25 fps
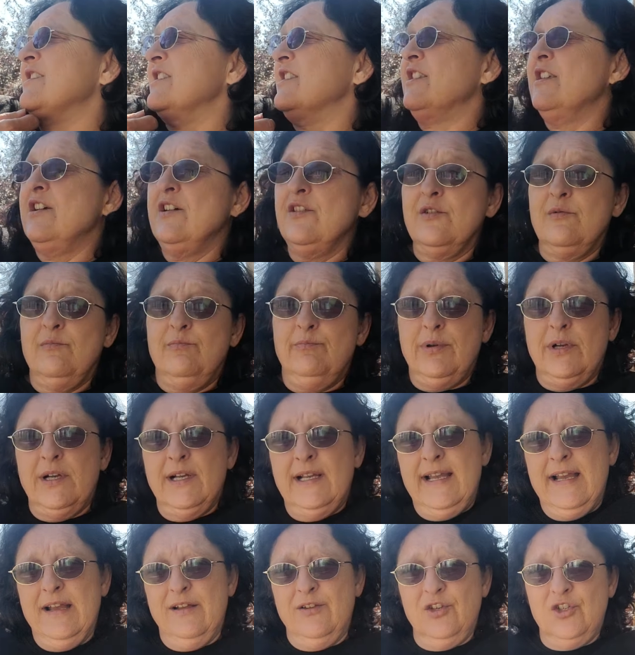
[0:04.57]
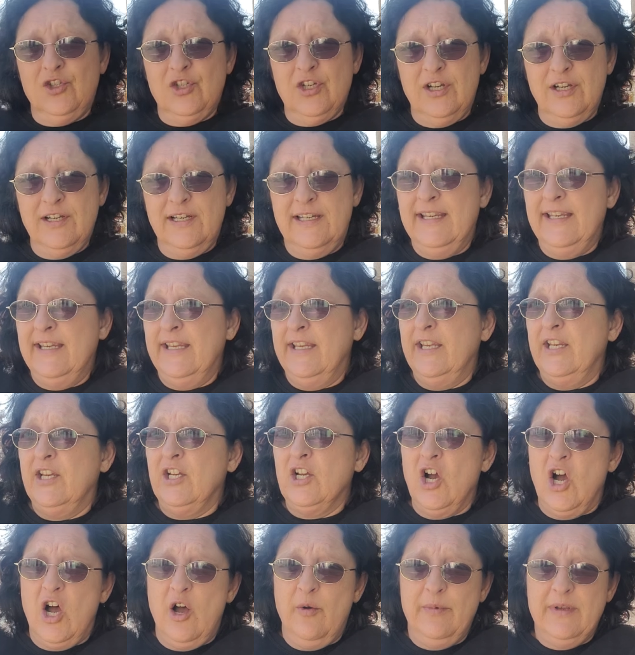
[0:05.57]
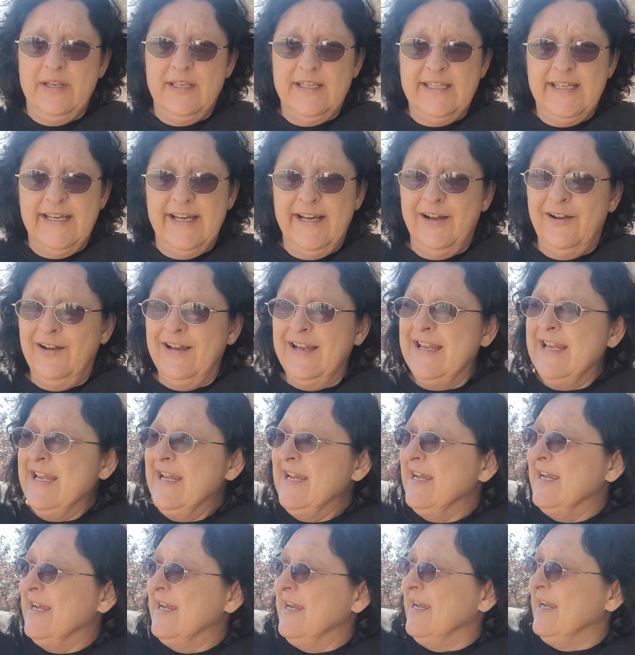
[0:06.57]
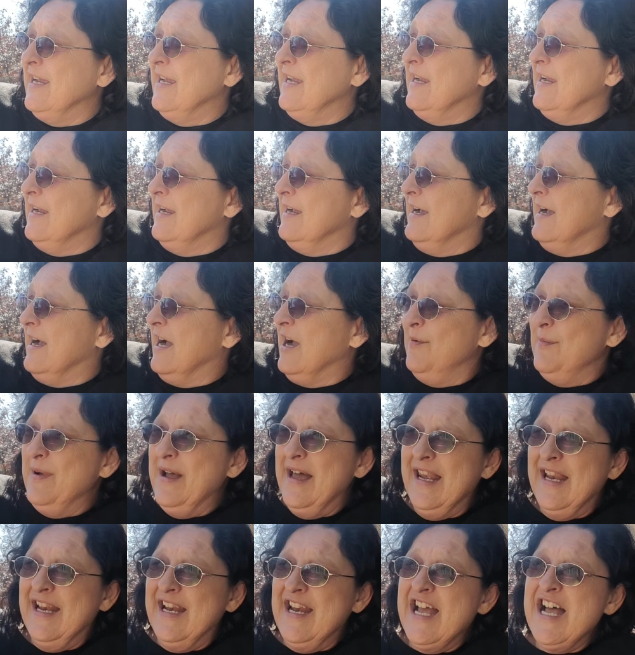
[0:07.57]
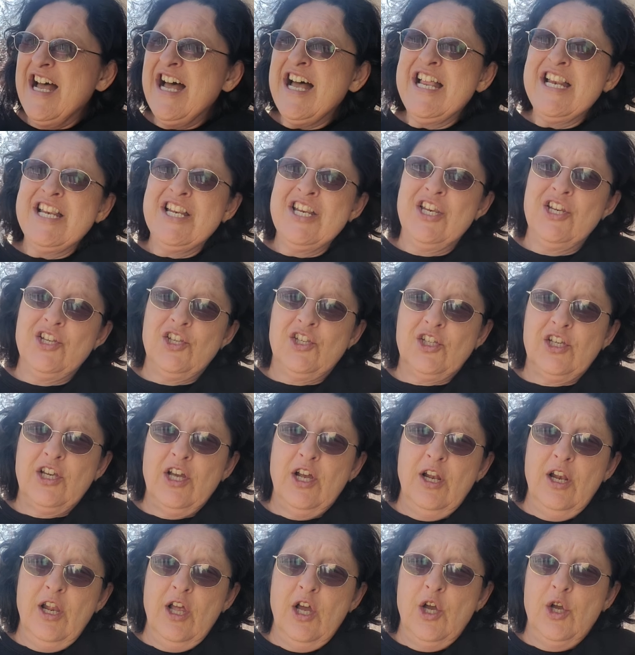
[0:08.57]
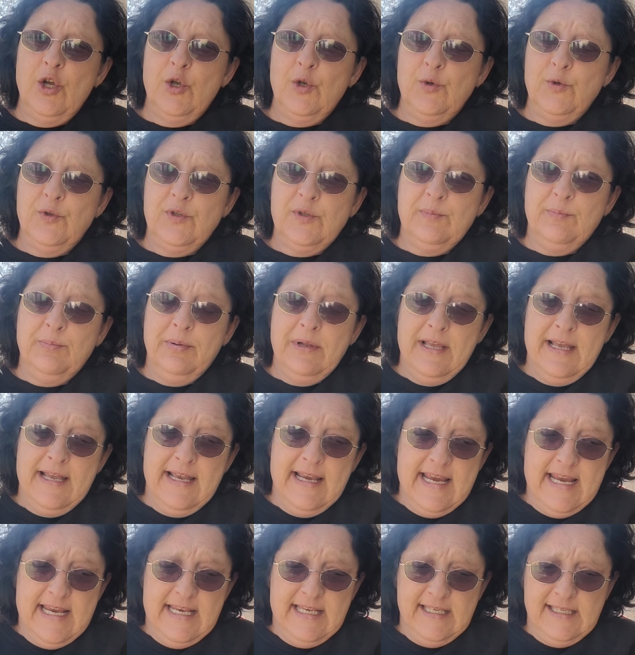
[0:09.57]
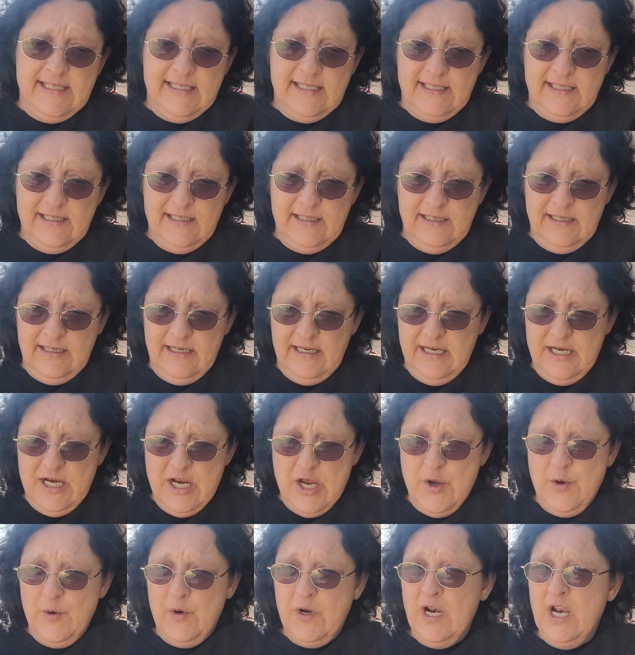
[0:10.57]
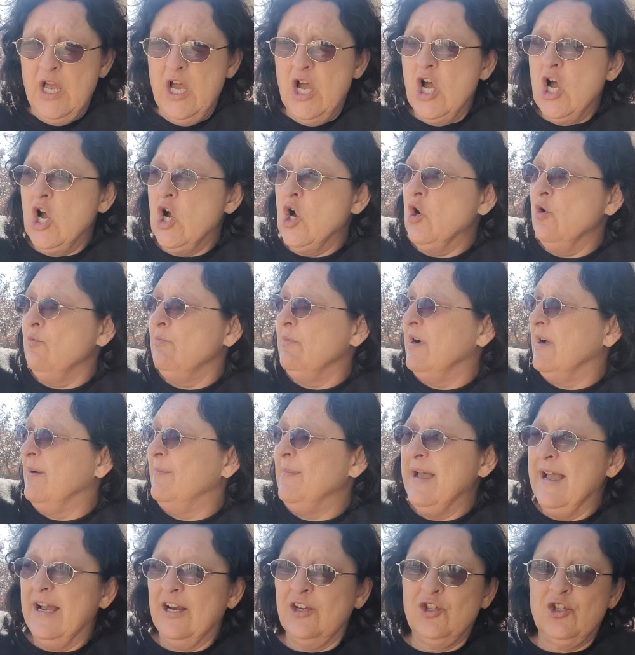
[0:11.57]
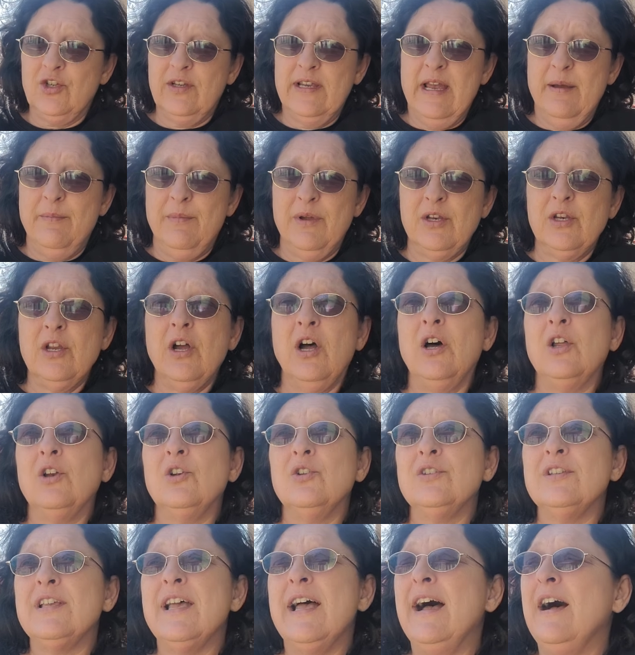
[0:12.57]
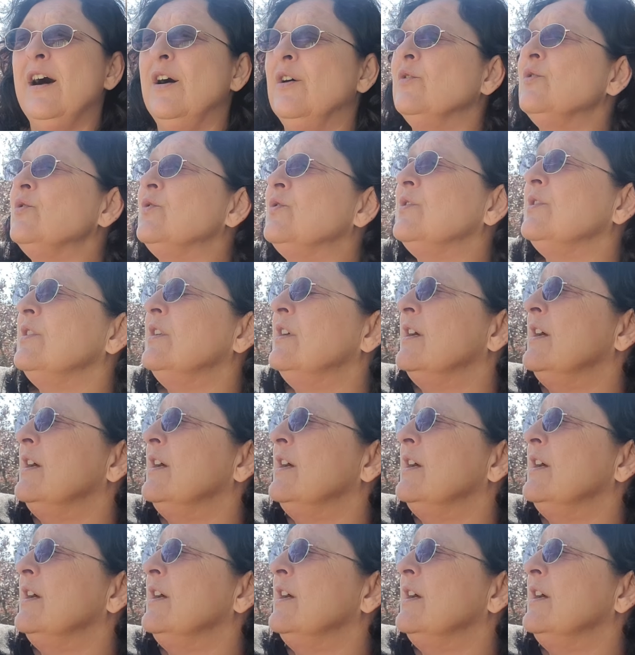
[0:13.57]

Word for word: another Bug Out Junkie commentary. I'm at an undisclosed place in Oklahoma. I'm actually at my daughter's house.